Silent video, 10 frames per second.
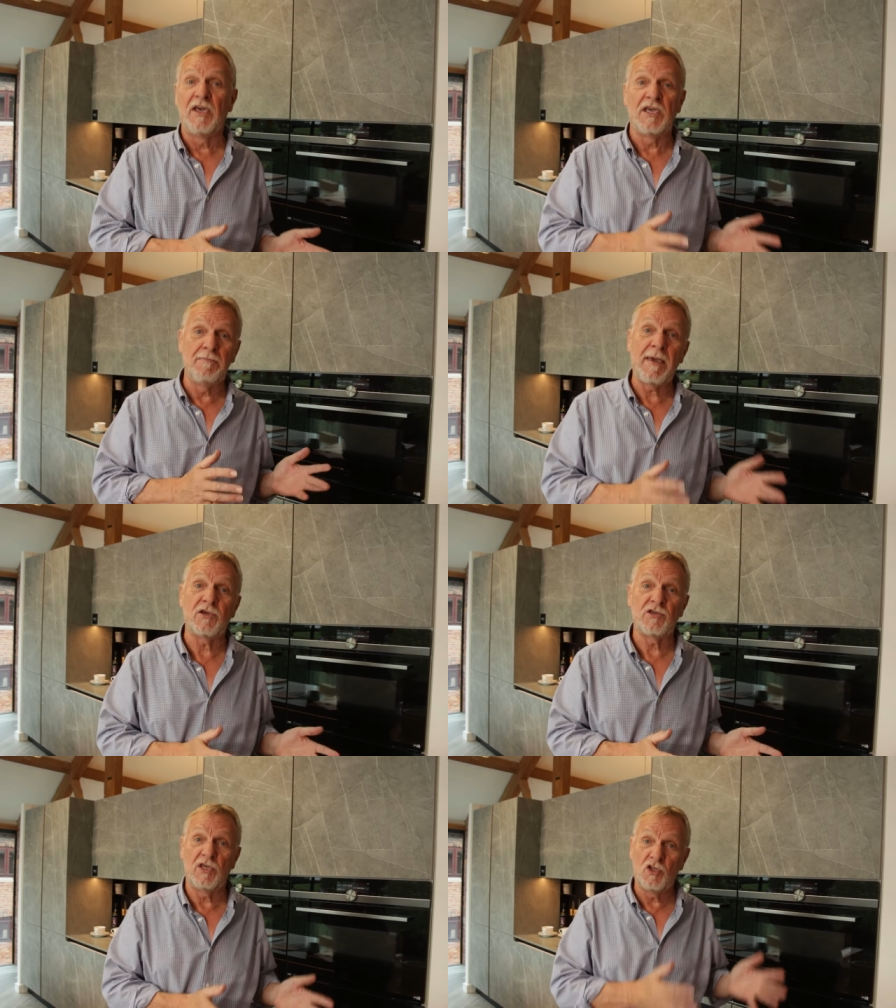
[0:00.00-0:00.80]
you
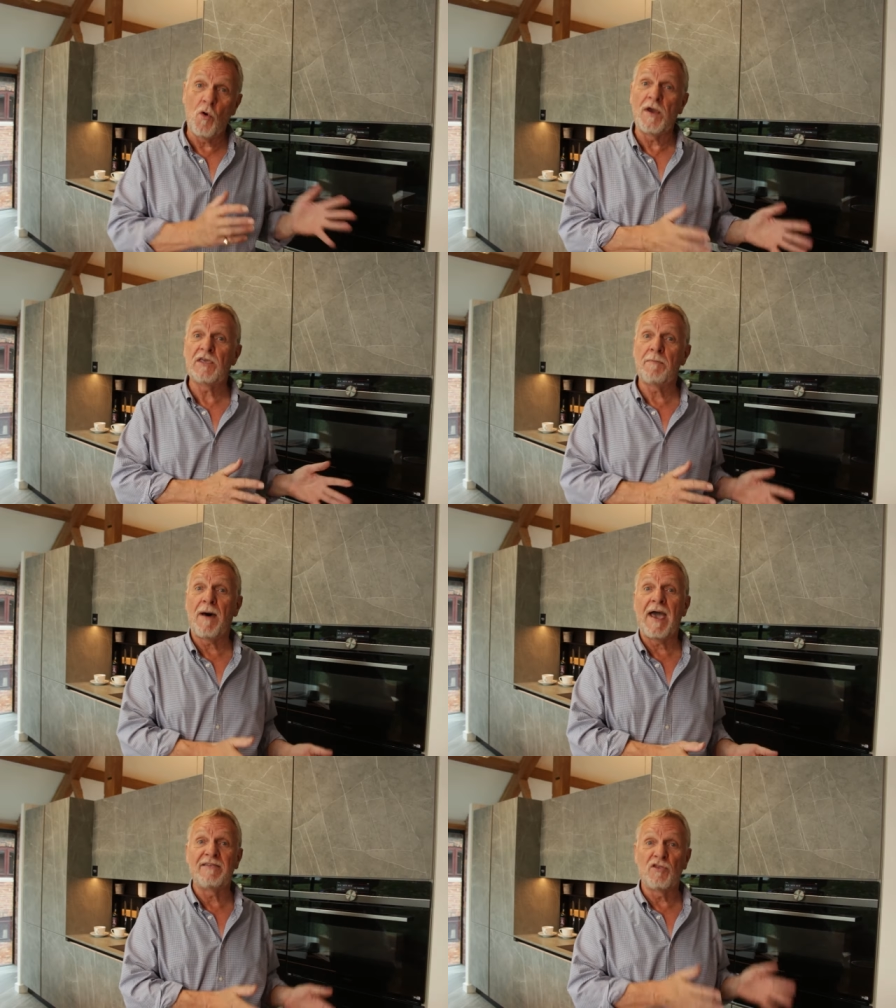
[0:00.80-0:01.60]
make, you're knowing you're
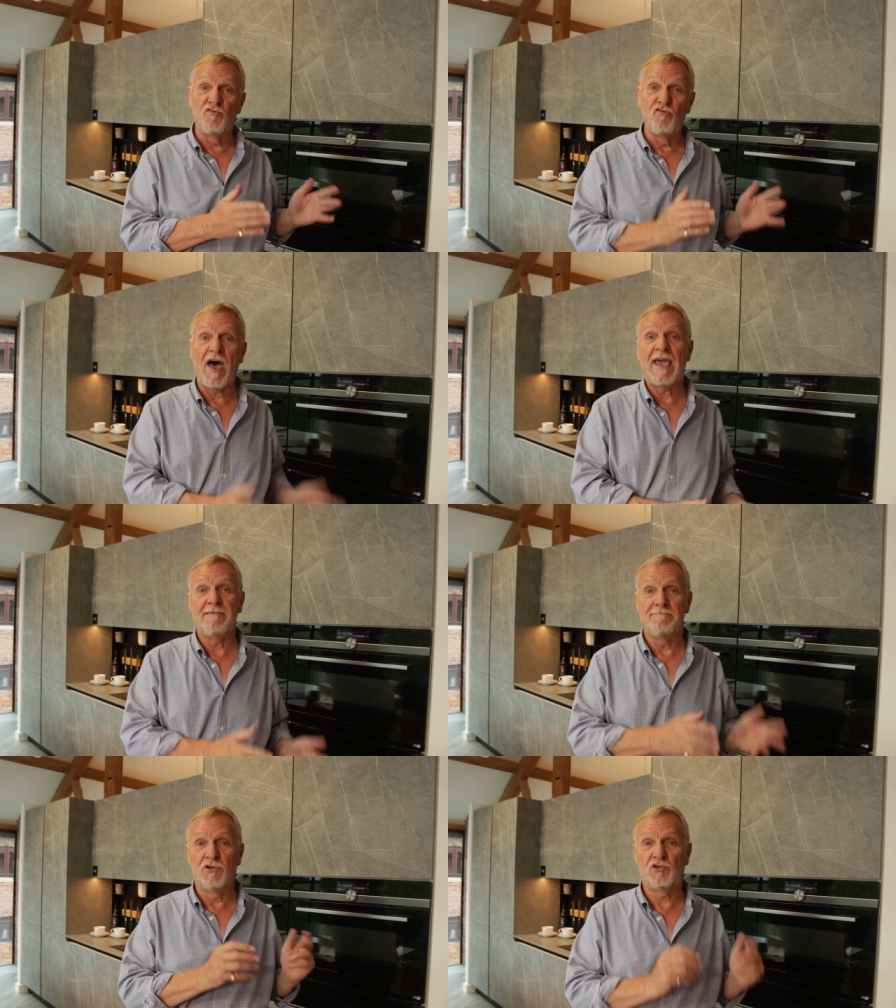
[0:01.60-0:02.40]
buying the
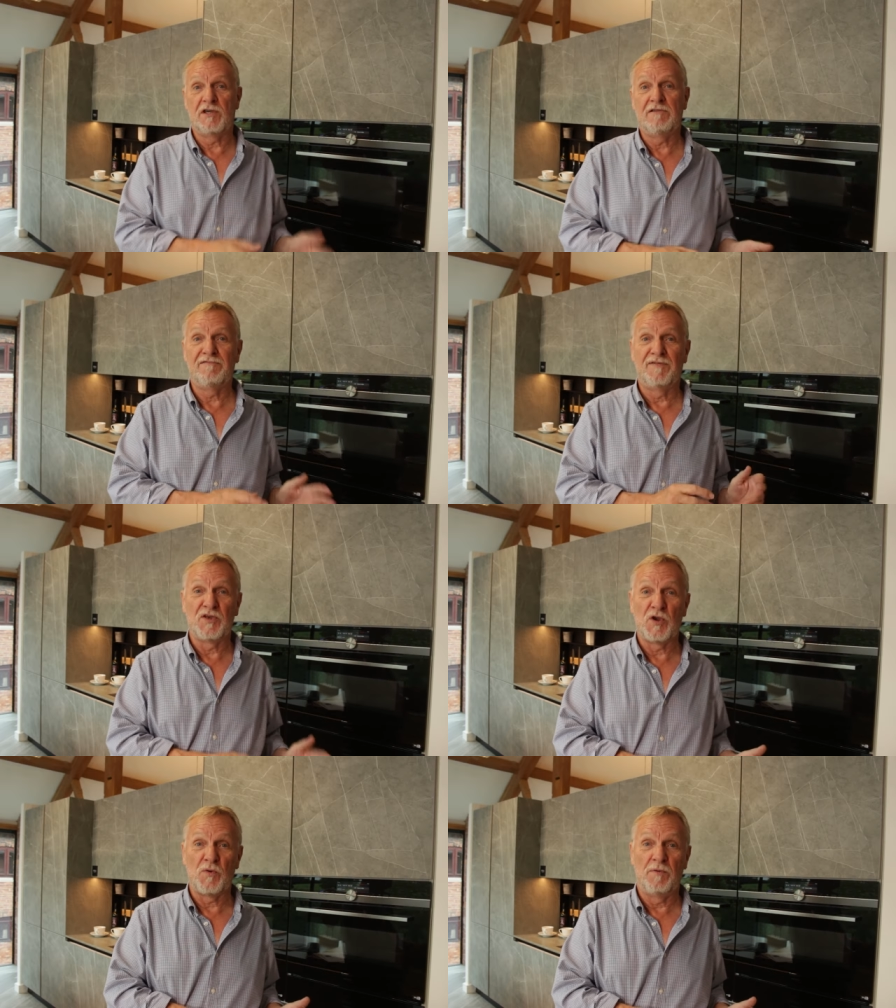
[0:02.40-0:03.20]
right machine for
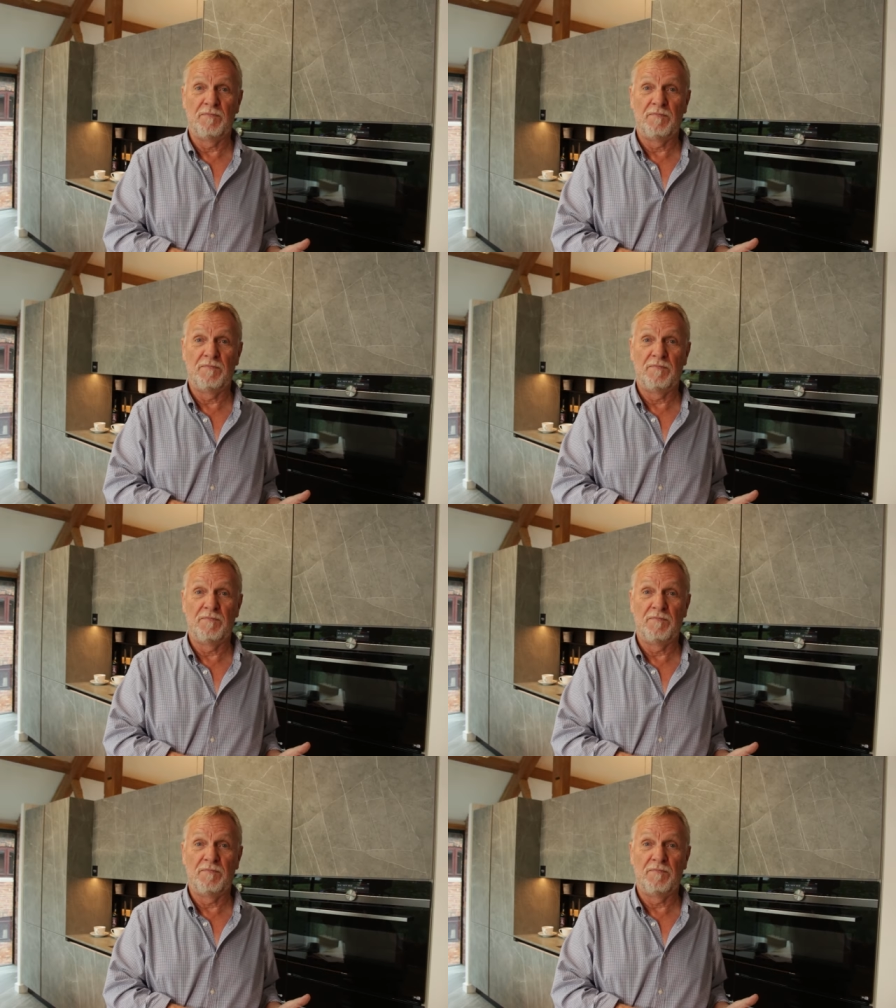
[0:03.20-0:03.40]
you.